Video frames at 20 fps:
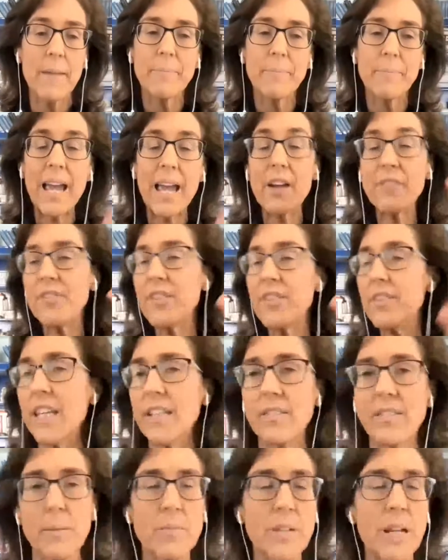I often think
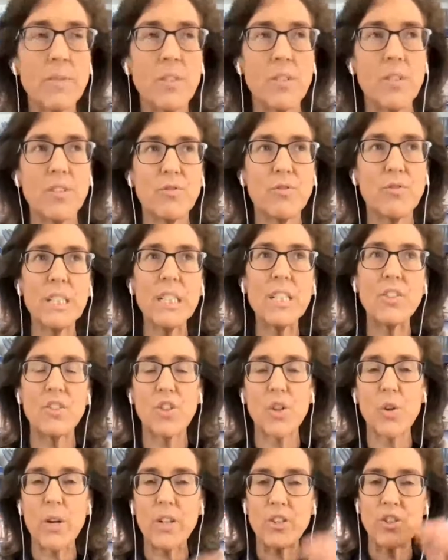sometimes it's really just a
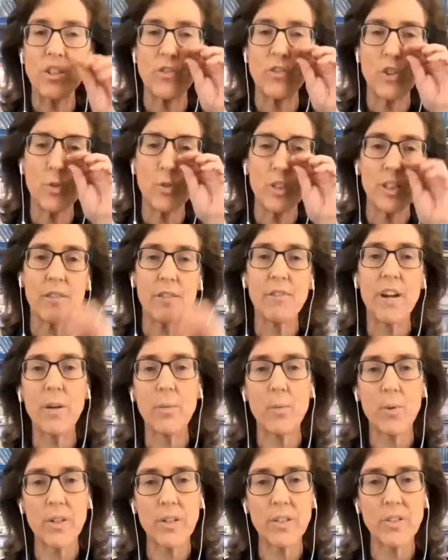question of choosing the right
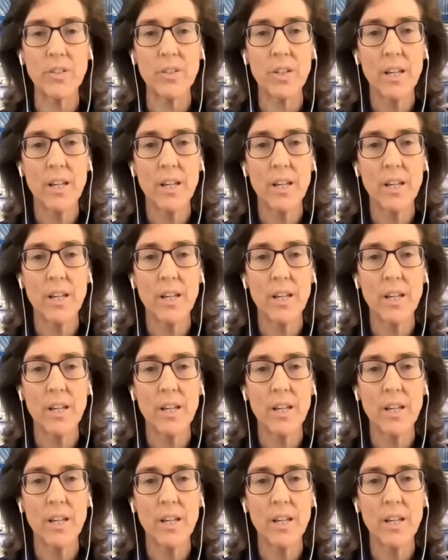words.